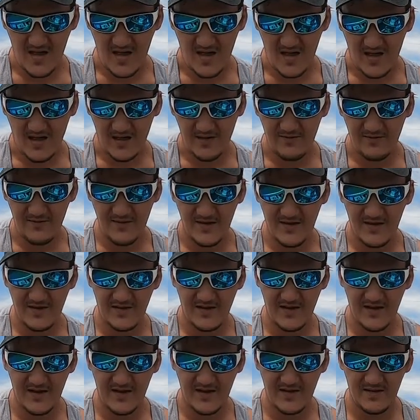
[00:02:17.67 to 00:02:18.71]
I really
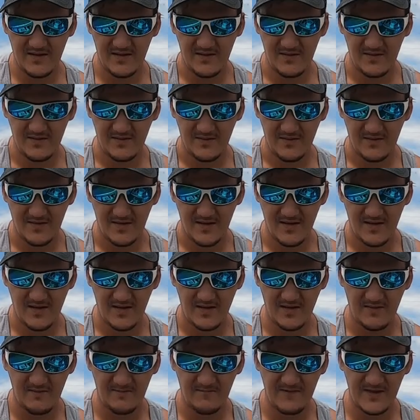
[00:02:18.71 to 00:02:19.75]
like
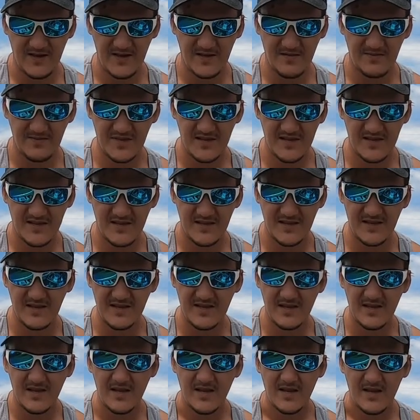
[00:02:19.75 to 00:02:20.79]
the
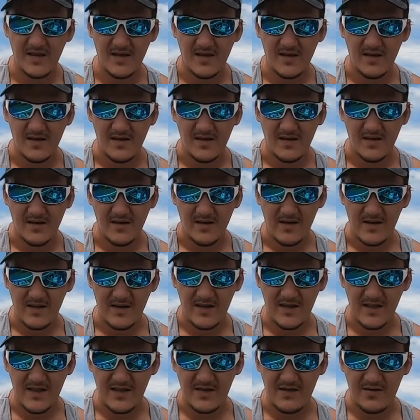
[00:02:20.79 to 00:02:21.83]
BMC
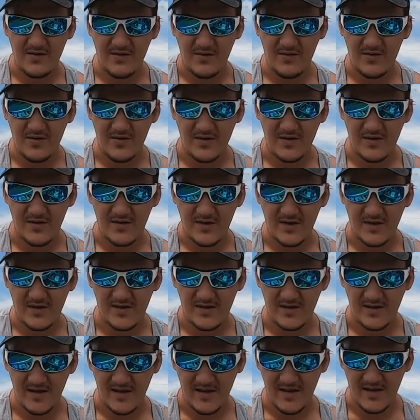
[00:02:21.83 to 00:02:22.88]
Nico hook
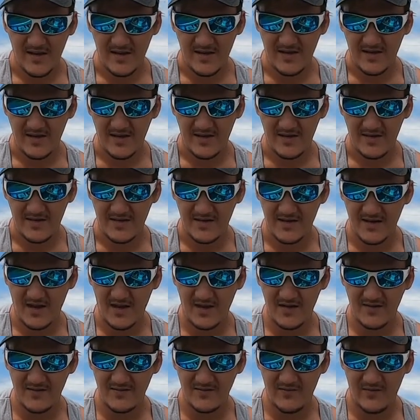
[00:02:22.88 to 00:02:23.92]
in a
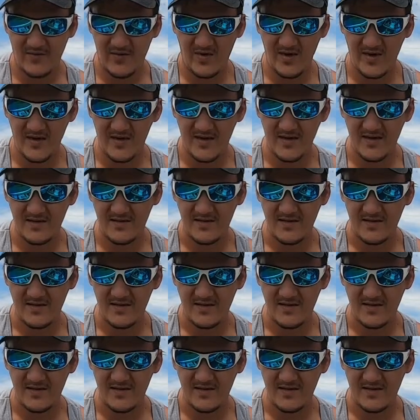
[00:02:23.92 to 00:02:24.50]
size 1.